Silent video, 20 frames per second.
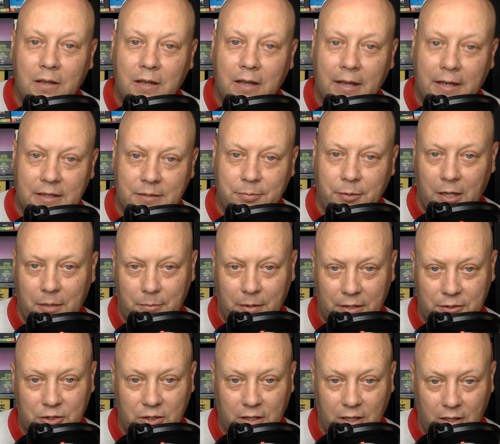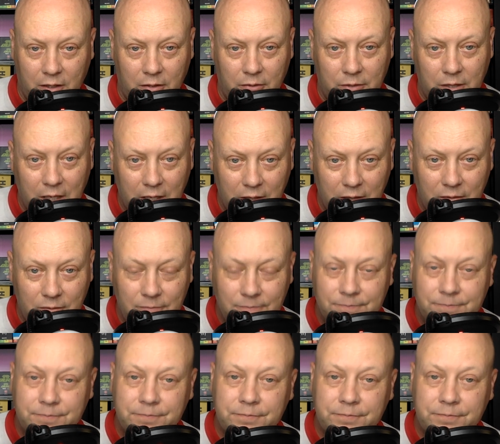and he's played by Shaquille O'Neal,